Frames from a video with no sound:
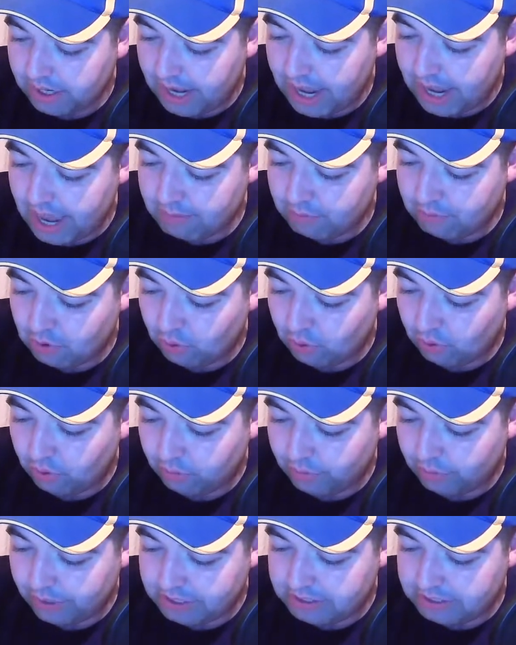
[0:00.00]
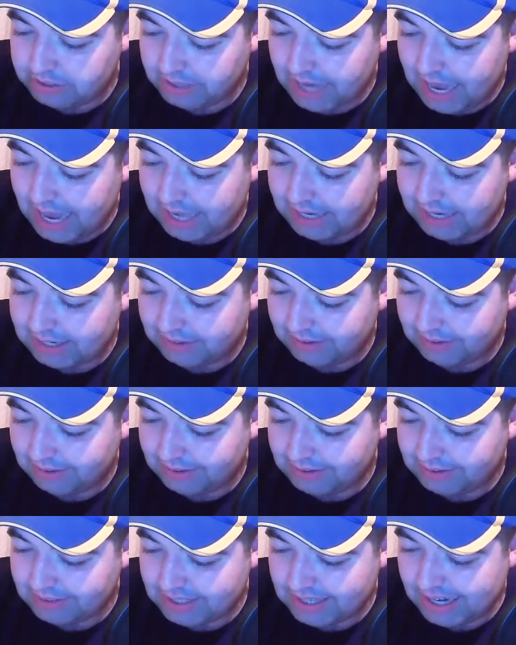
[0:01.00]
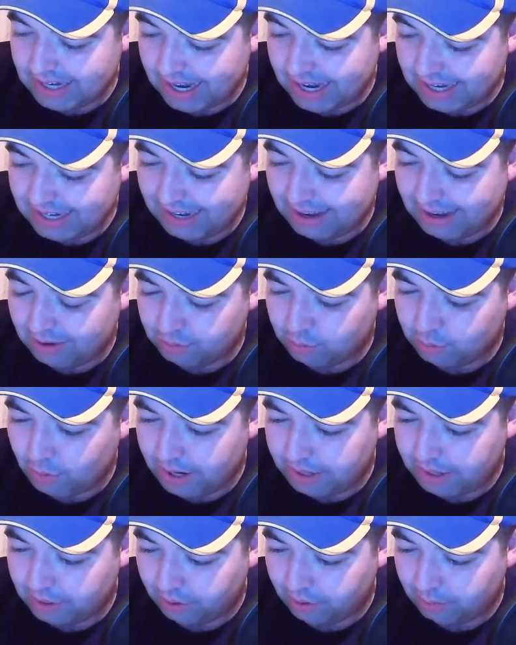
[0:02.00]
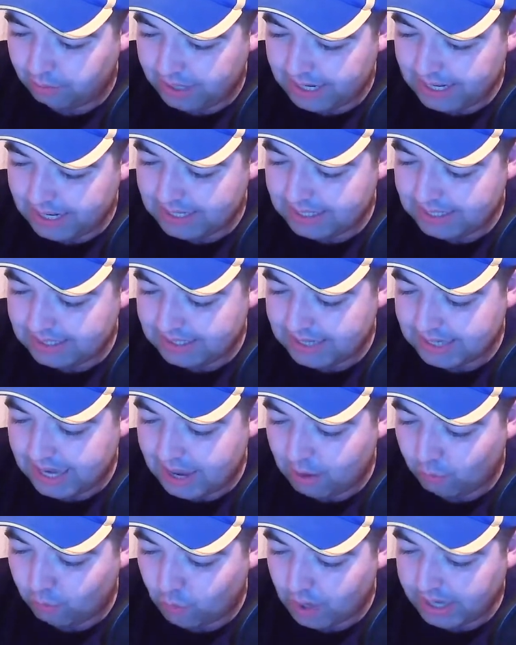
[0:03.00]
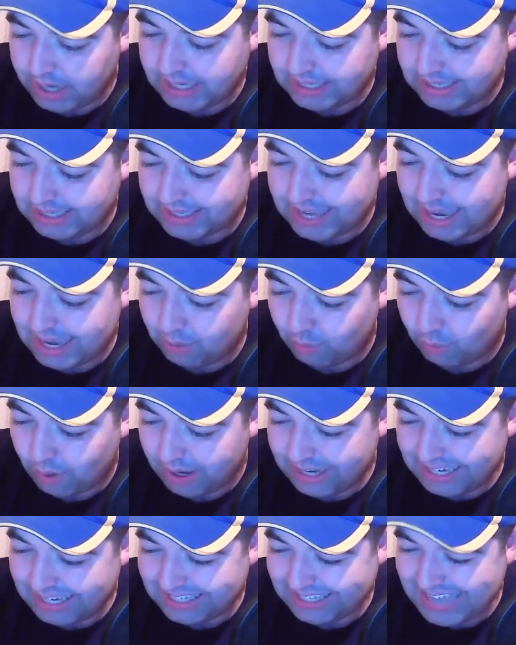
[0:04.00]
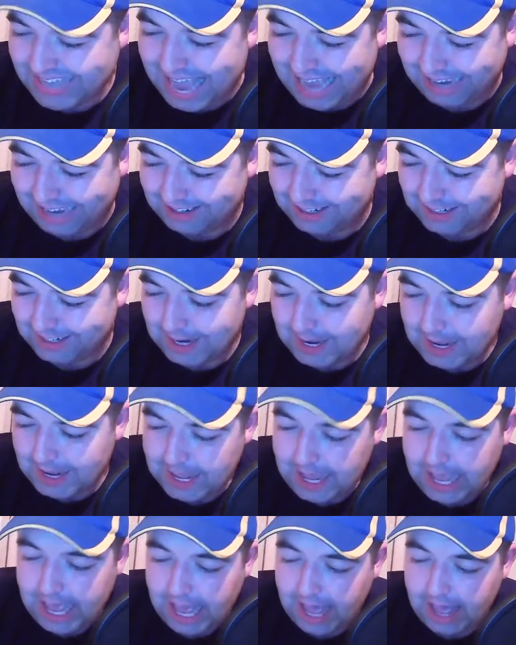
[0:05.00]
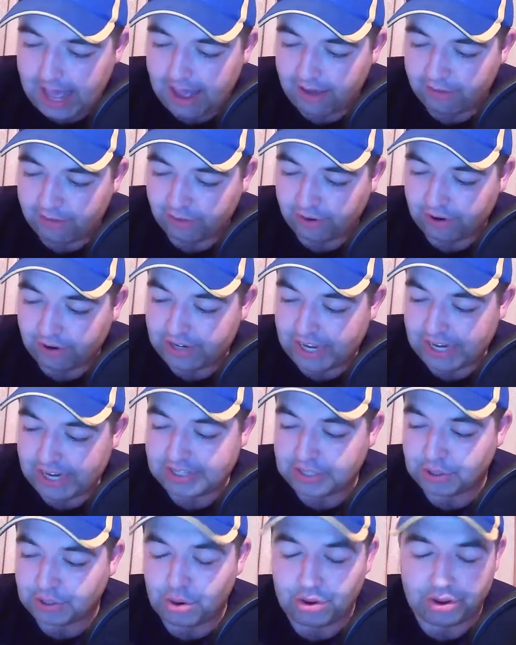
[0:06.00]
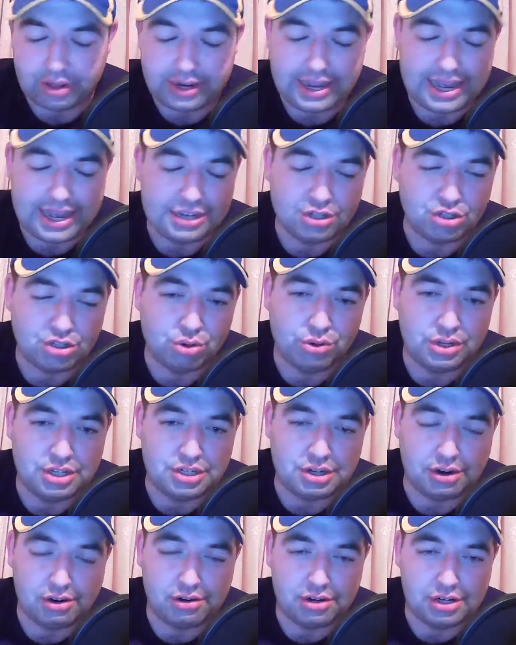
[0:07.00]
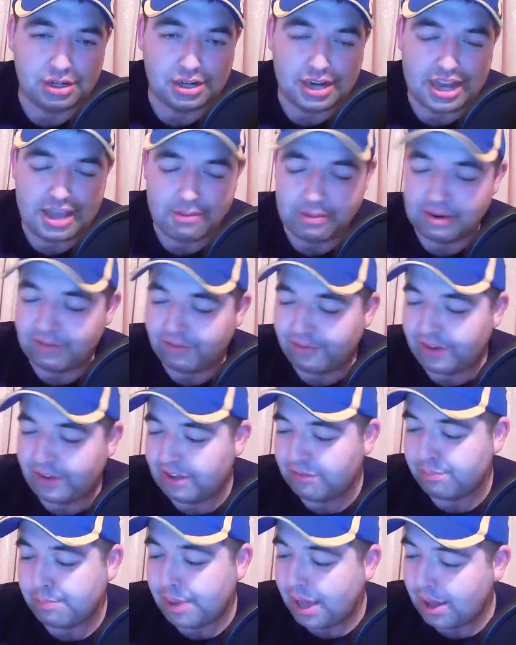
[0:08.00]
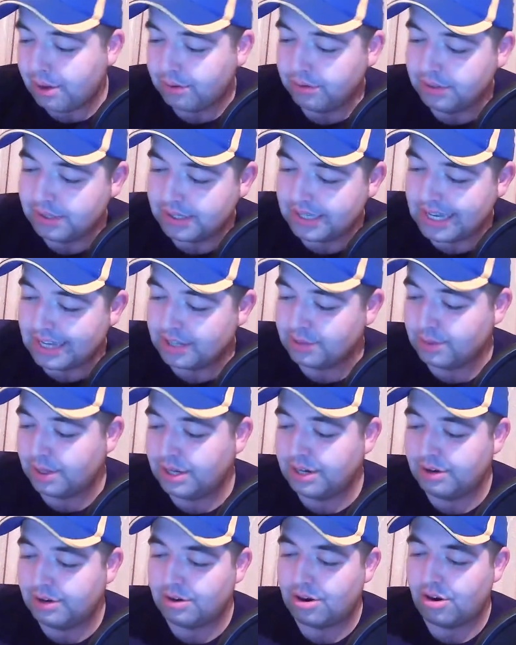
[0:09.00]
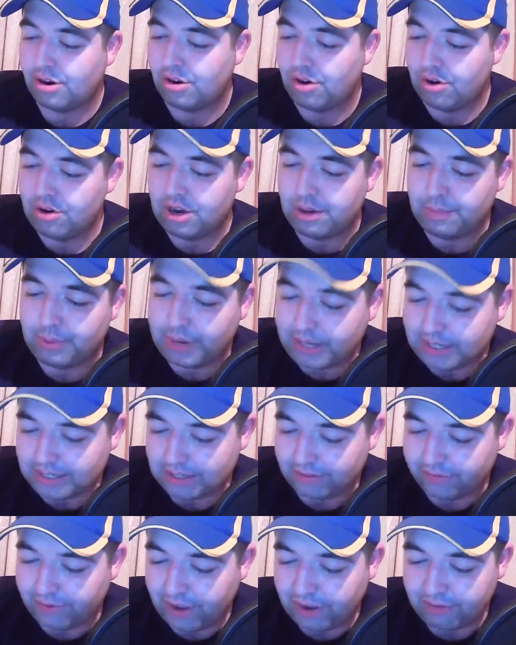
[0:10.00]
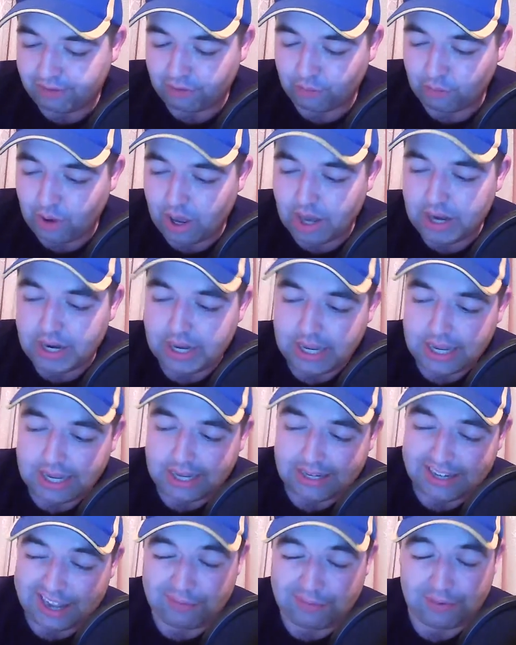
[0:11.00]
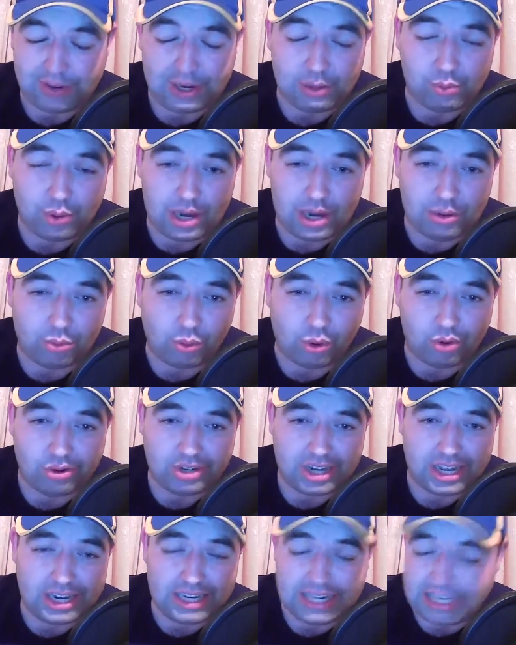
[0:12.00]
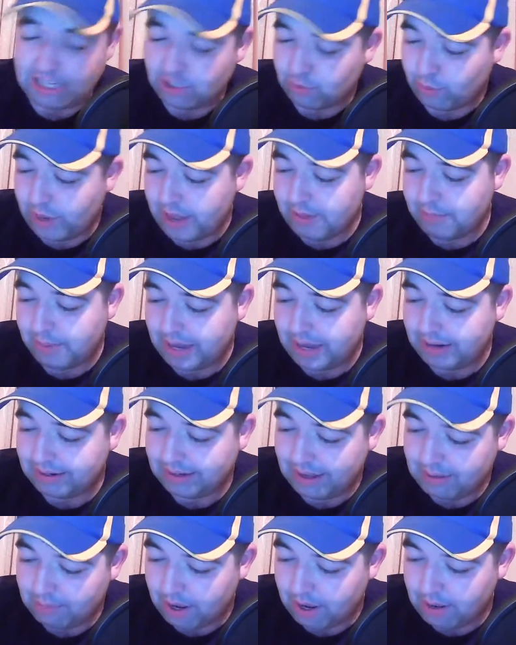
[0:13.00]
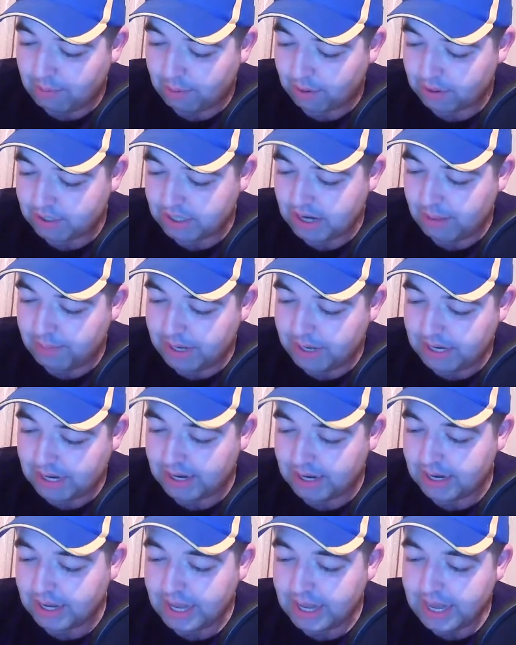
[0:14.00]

I am going with and slightly out wider is why is that for Dennis Hogan and Joey Sheridan, claiming £5. This one here currently priced at 5-1. Definitely well worth an each way bet in my personal opinion.